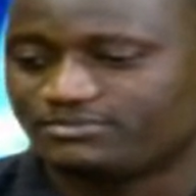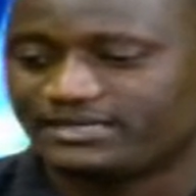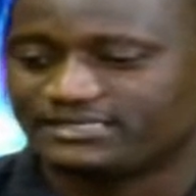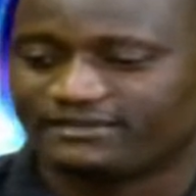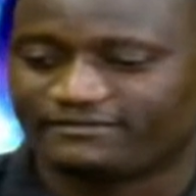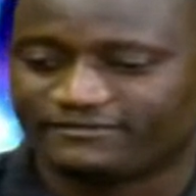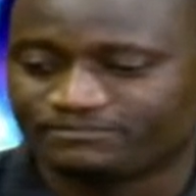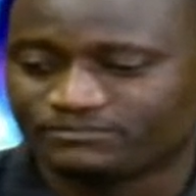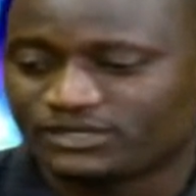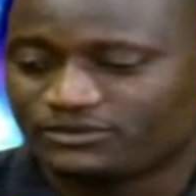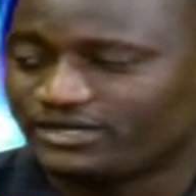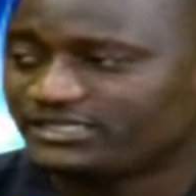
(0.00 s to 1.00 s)
But the
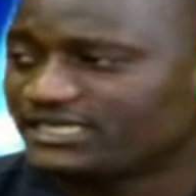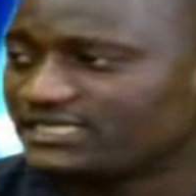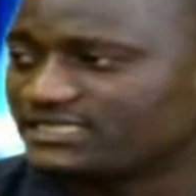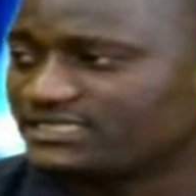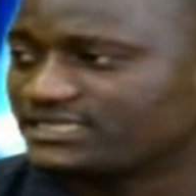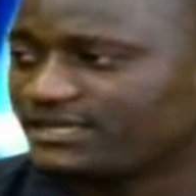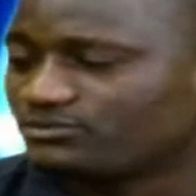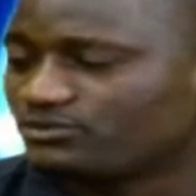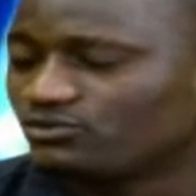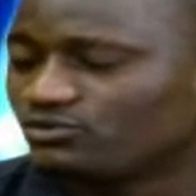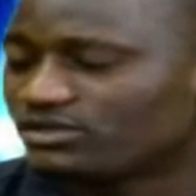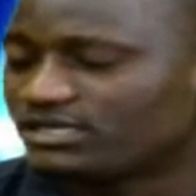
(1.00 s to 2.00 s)
Rangers kept
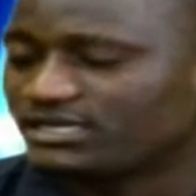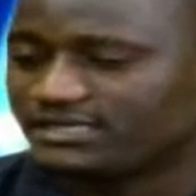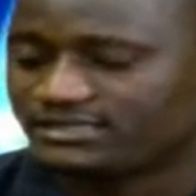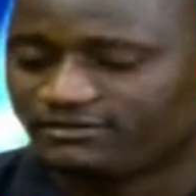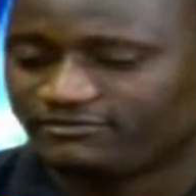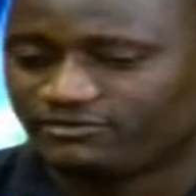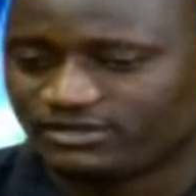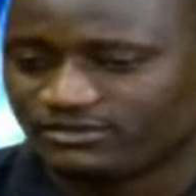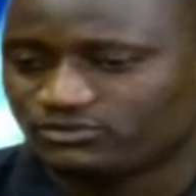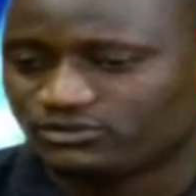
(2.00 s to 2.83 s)
on knocking. I think for them to